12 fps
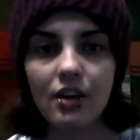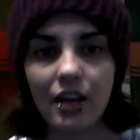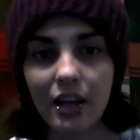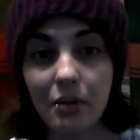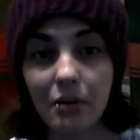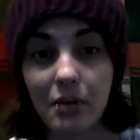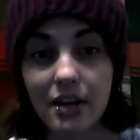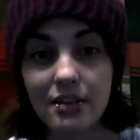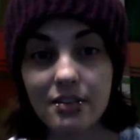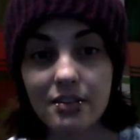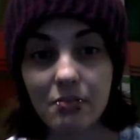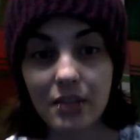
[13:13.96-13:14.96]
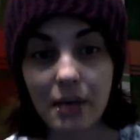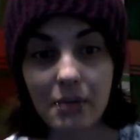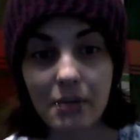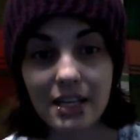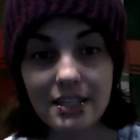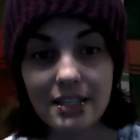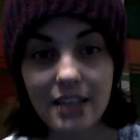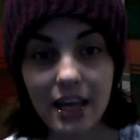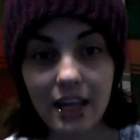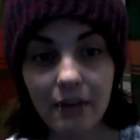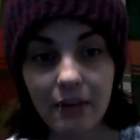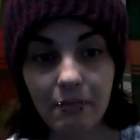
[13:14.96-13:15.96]
anyways, with that being
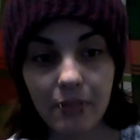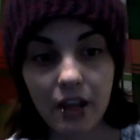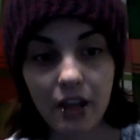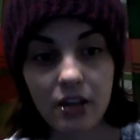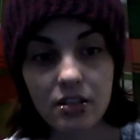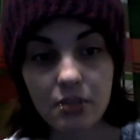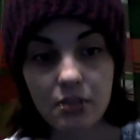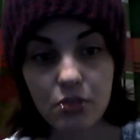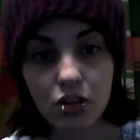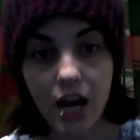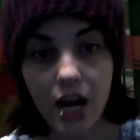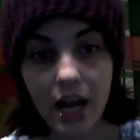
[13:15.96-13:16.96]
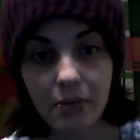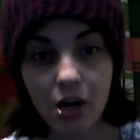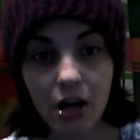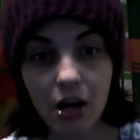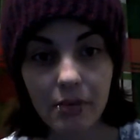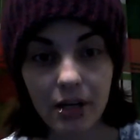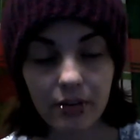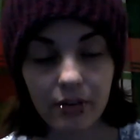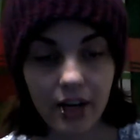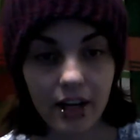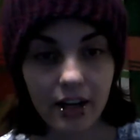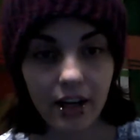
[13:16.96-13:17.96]
said, subscribe, comment,
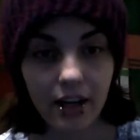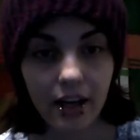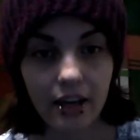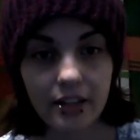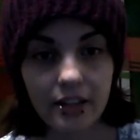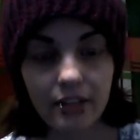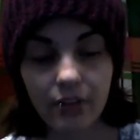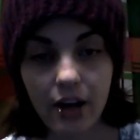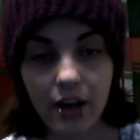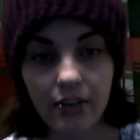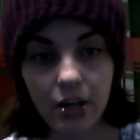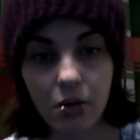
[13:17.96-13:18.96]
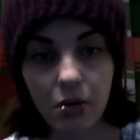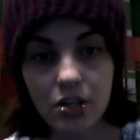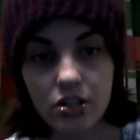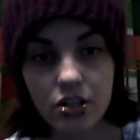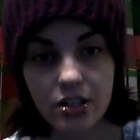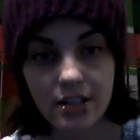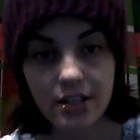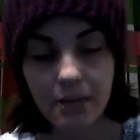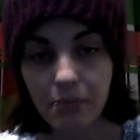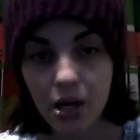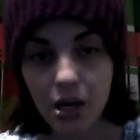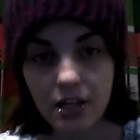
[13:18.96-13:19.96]
rate, and if you have any questions, just
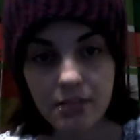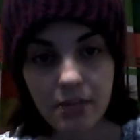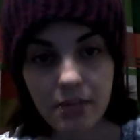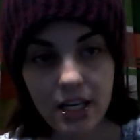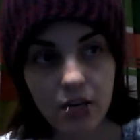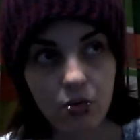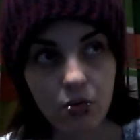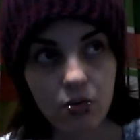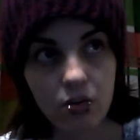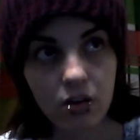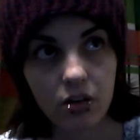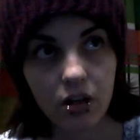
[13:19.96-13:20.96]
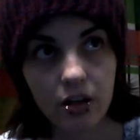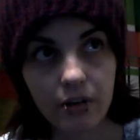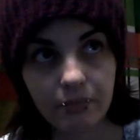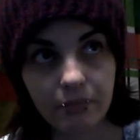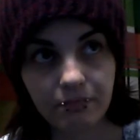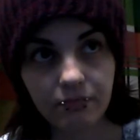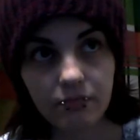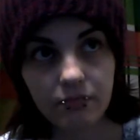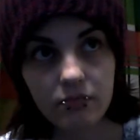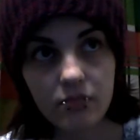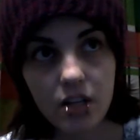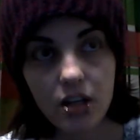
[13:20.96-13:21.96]
inbox me or
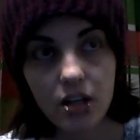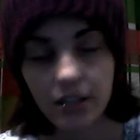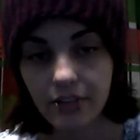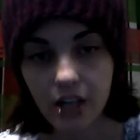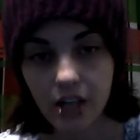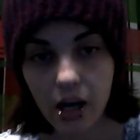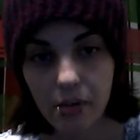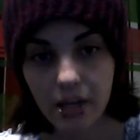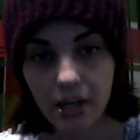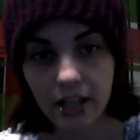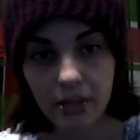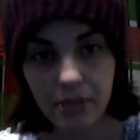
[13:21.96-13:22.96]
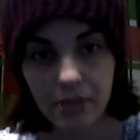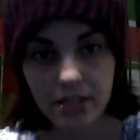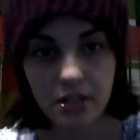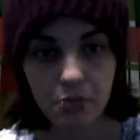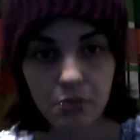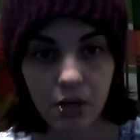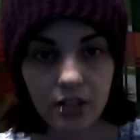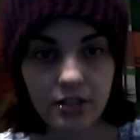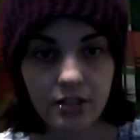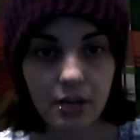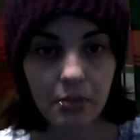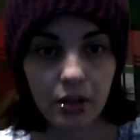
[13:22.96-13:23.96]
leave a comment in the message
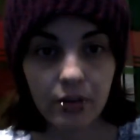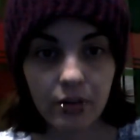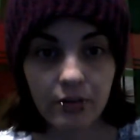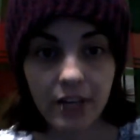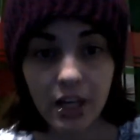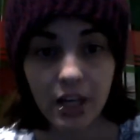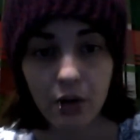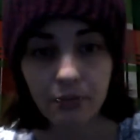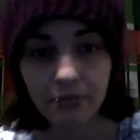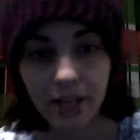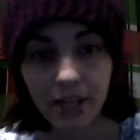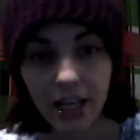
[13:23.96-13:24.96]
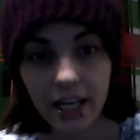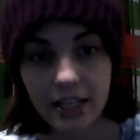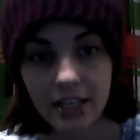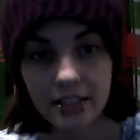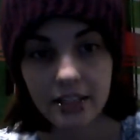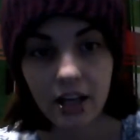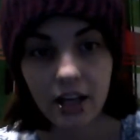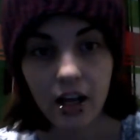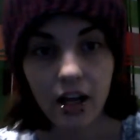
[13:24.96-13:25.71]
box down below the video. And